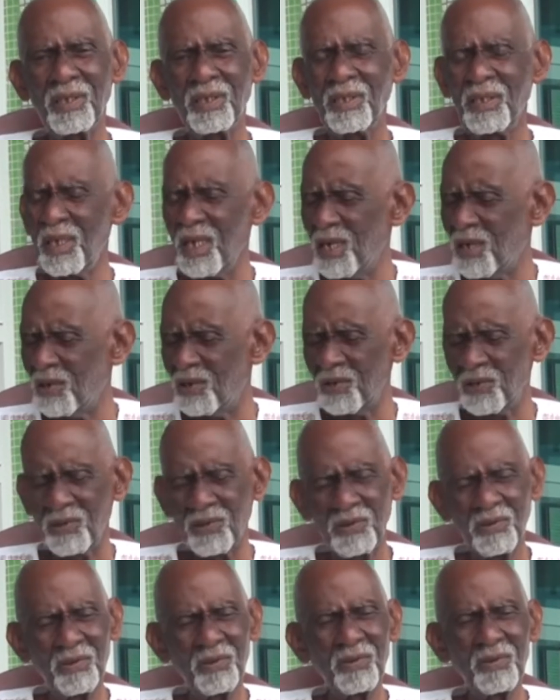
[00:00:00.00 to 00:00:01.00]
No,
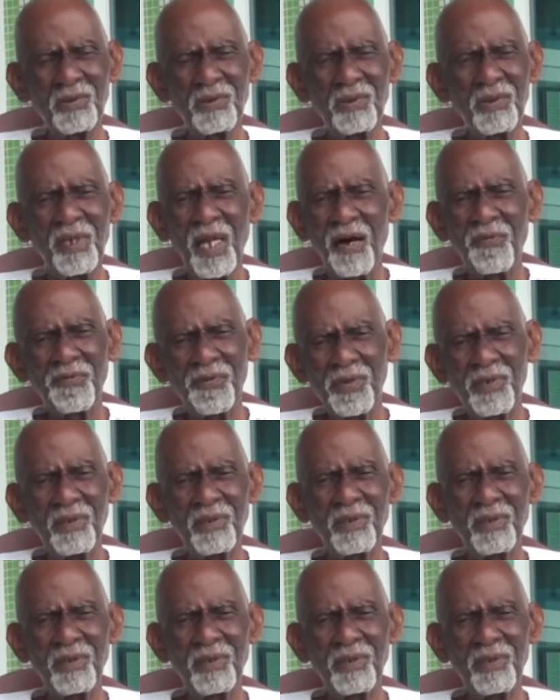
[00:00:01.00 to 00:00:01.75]
never.